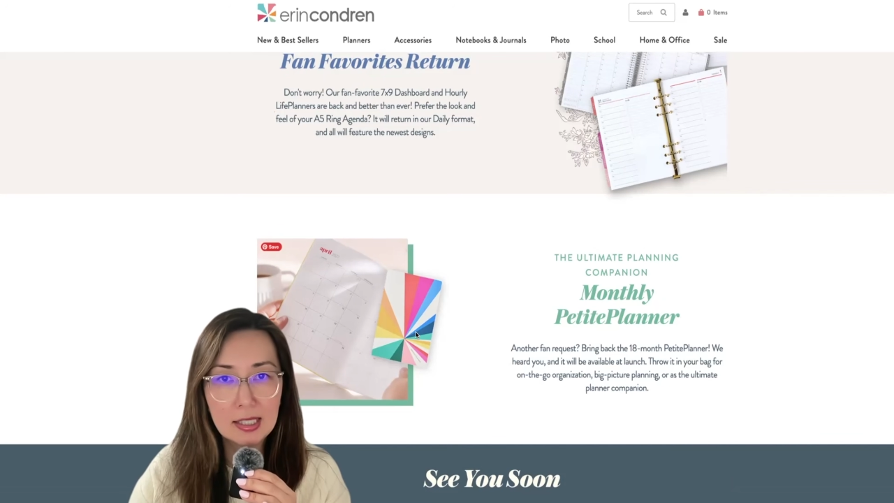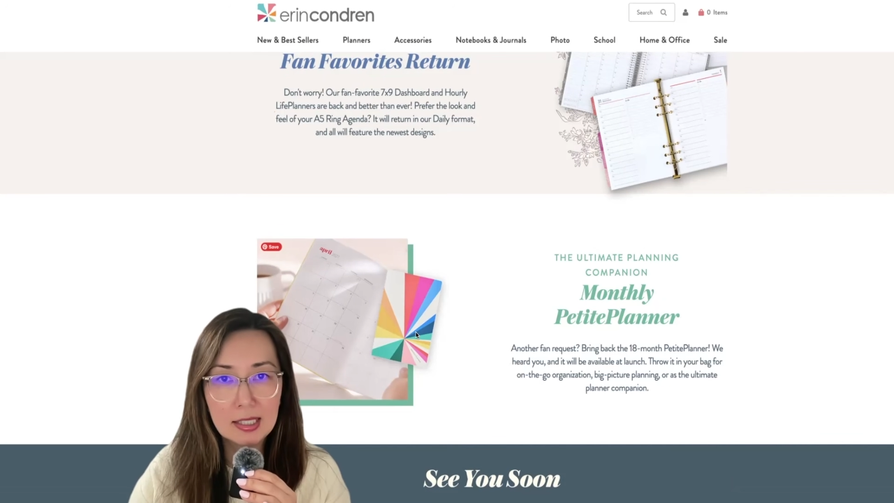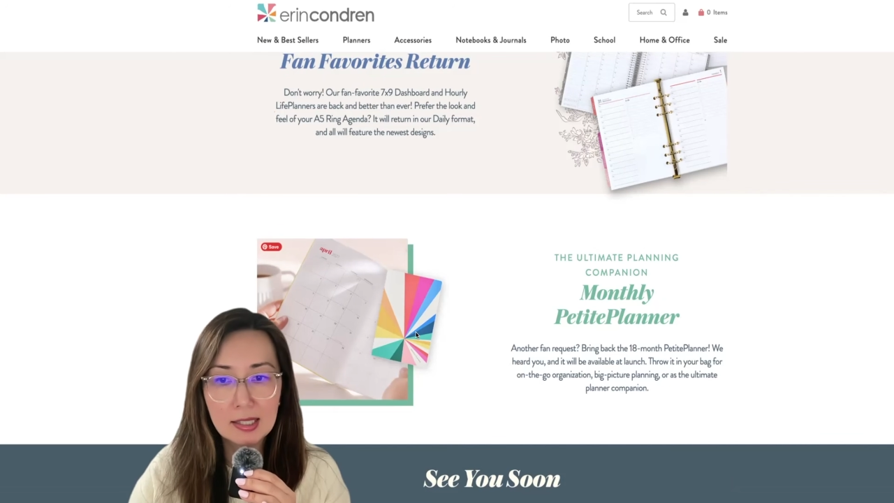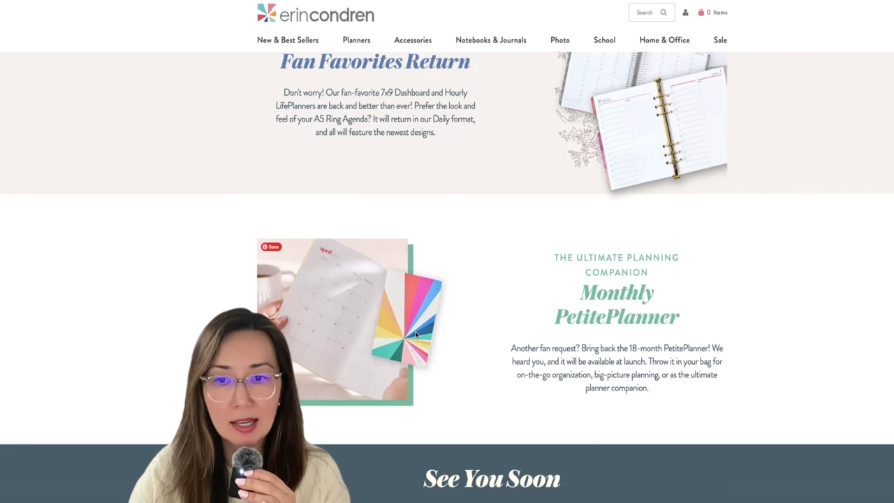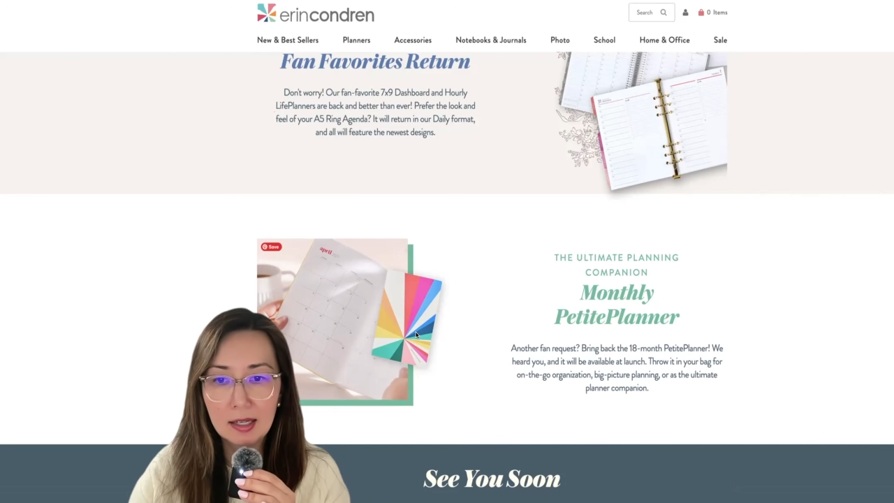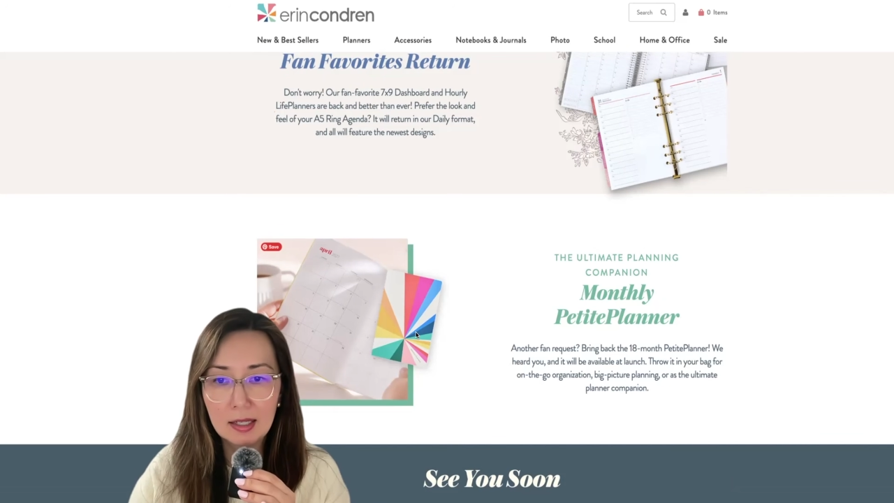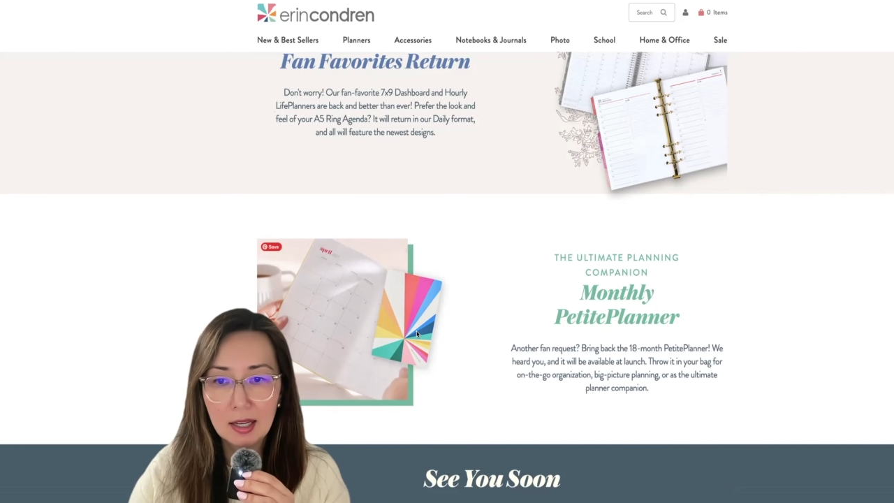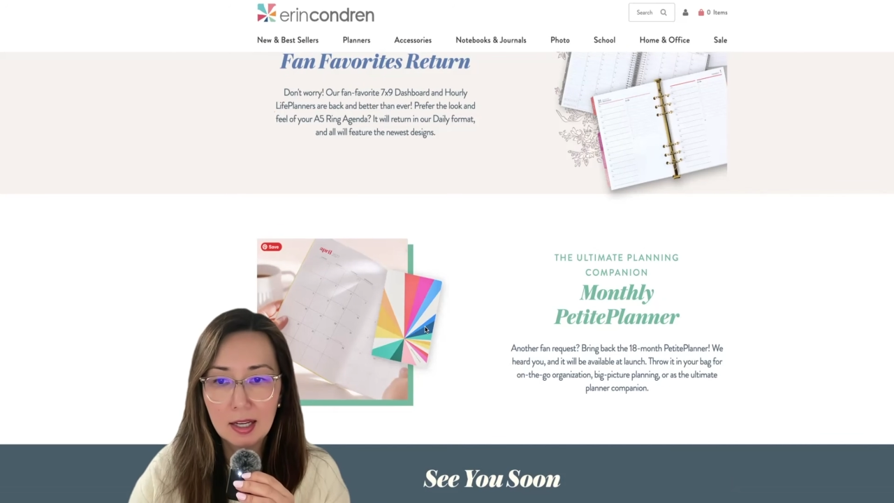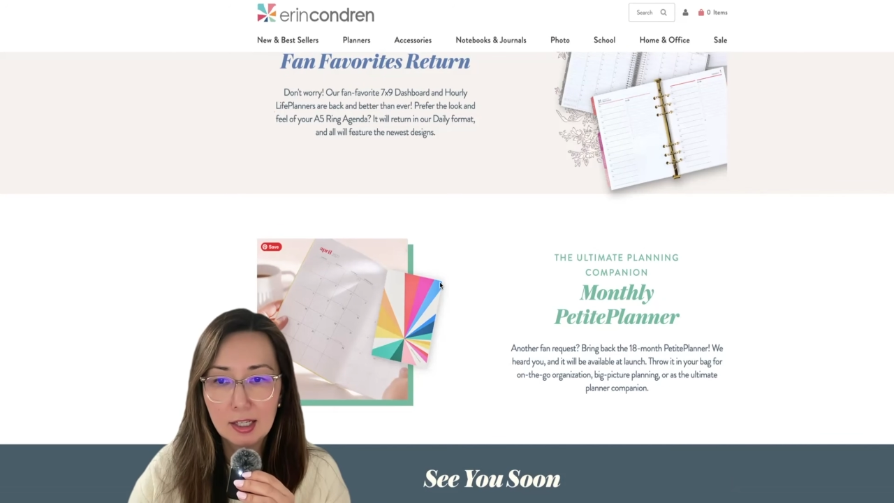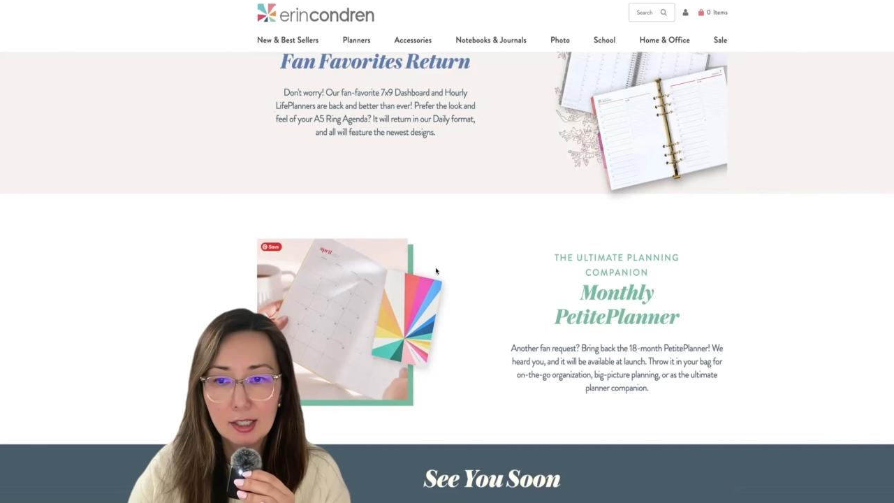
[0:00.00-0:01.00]
design.
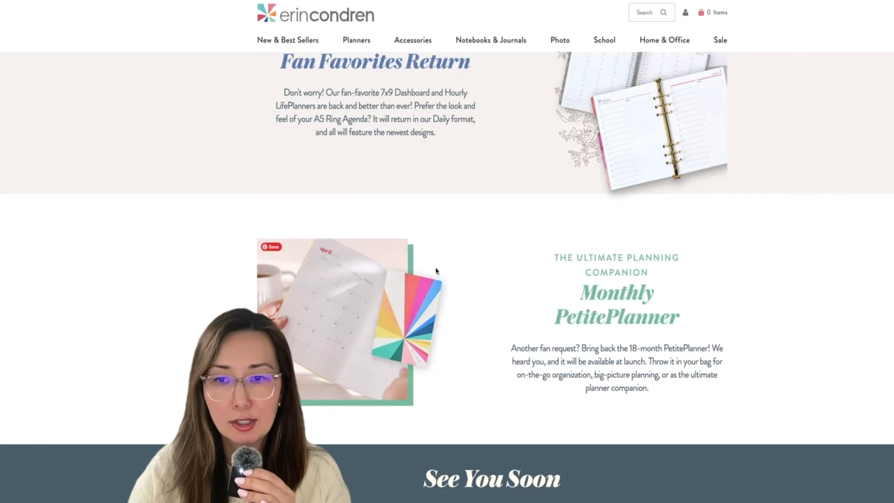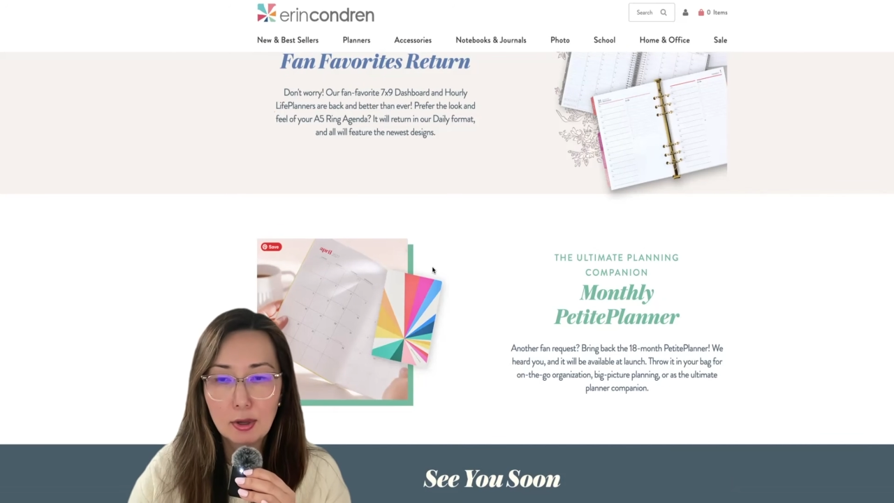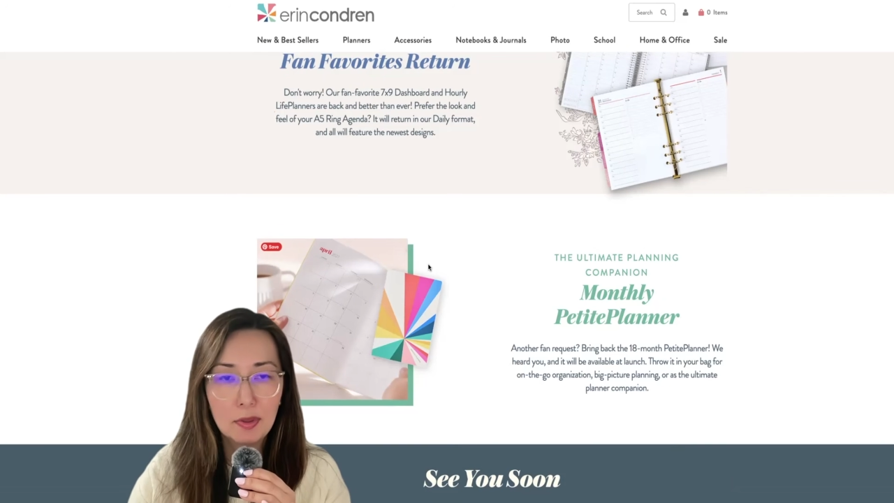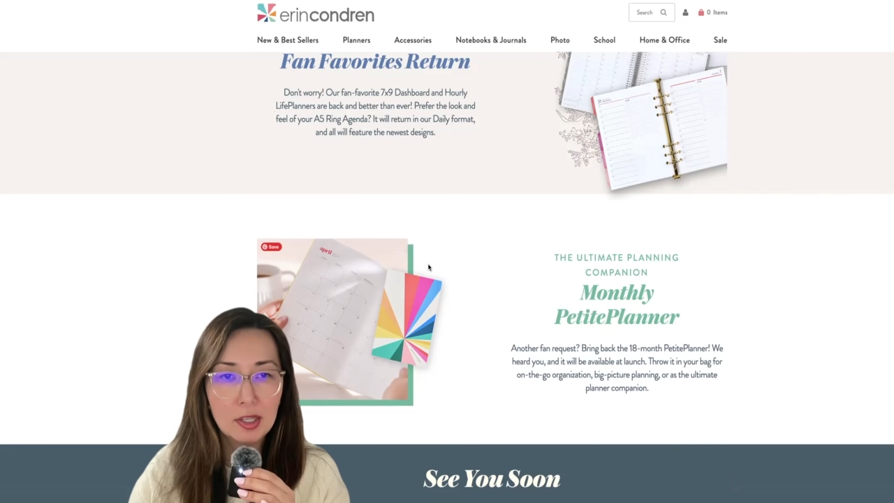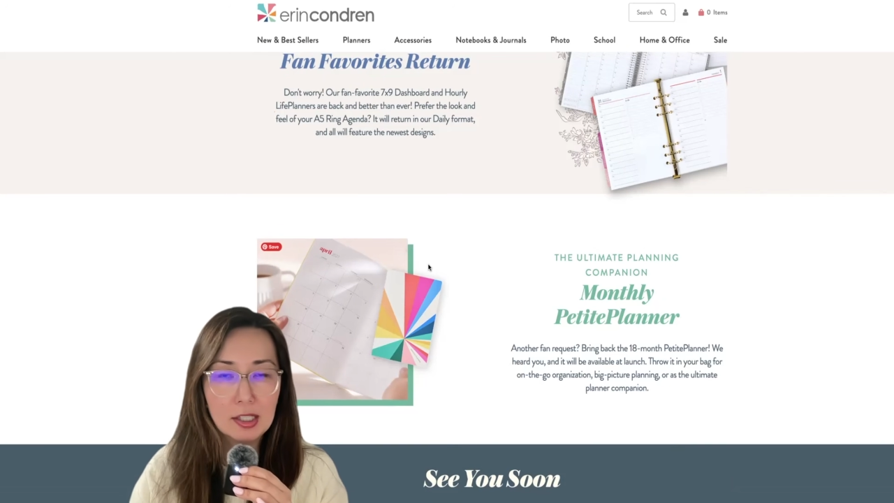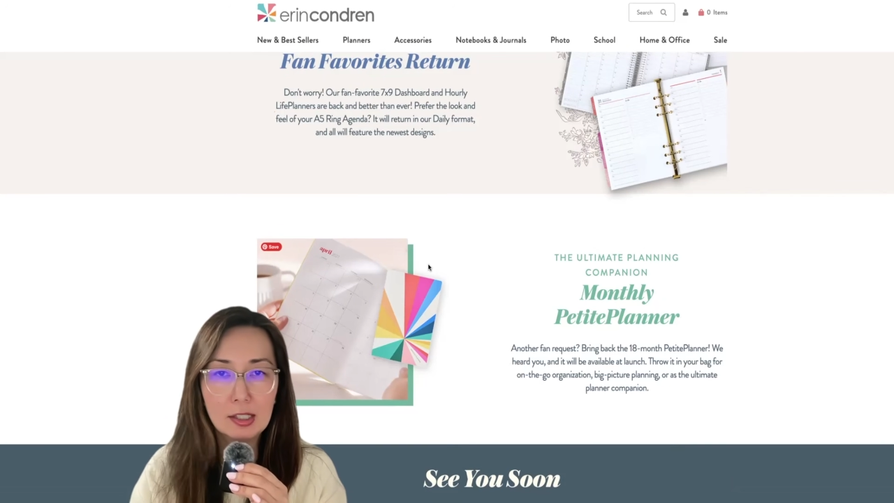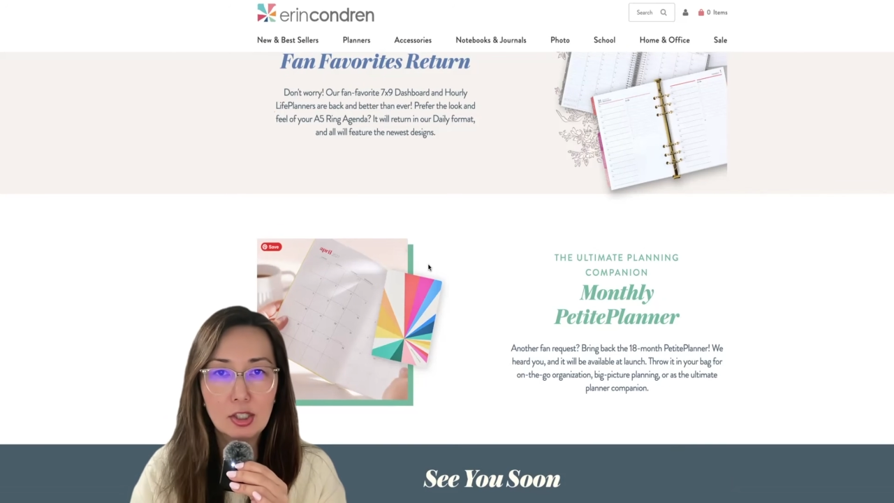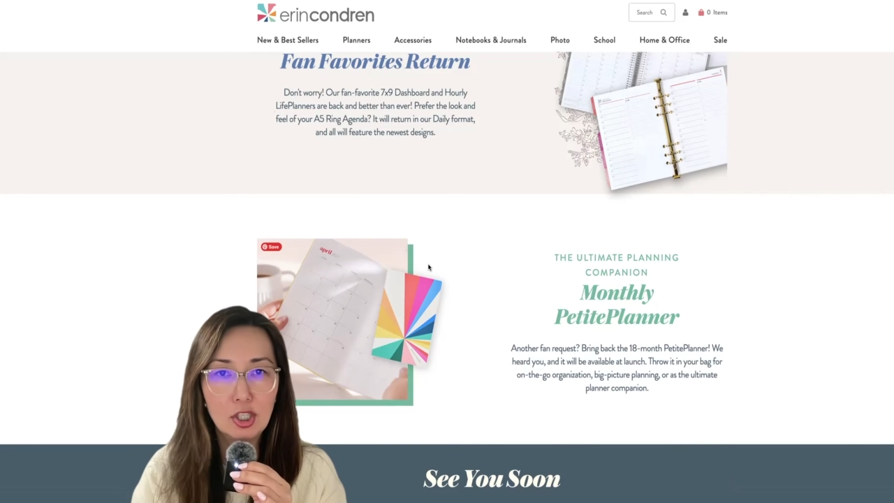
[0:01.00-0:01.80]
So this is